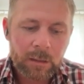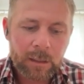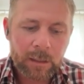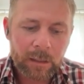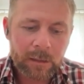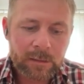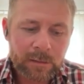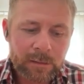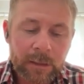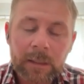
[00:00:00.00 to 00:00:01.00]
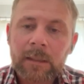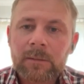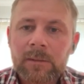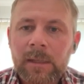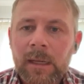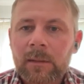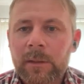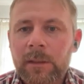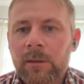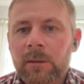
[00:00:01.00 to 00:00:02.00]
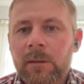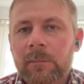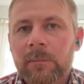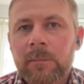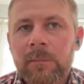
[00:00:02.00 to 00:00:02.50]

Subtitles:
It's just they get a little stuck when you're on them.